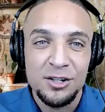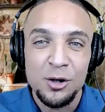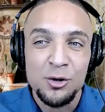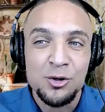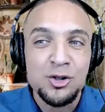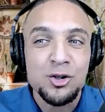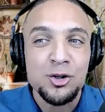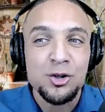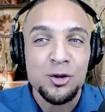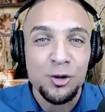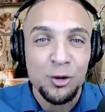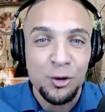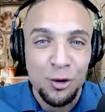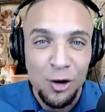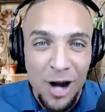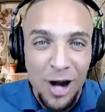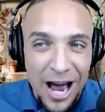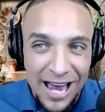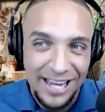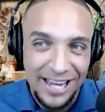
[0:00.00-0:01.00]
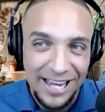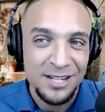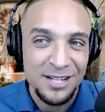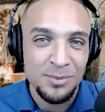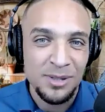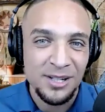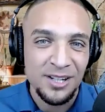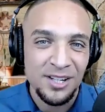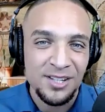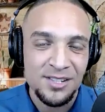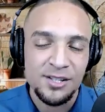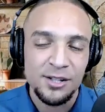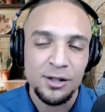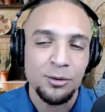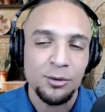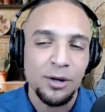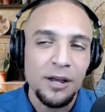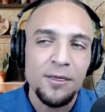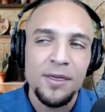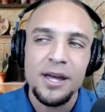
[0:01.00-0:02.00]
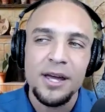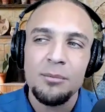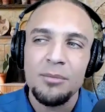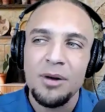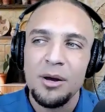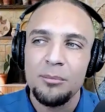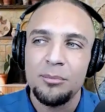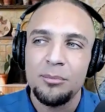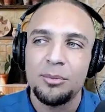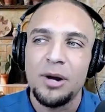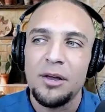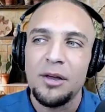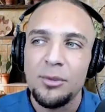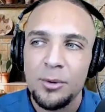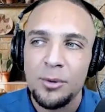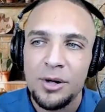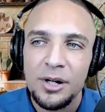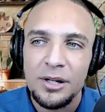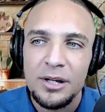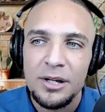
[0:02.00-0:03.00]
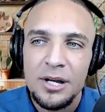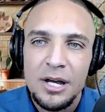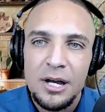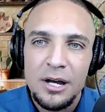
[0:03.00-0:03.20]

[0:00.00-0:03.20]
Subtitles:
Try it, because the great thing about breath work,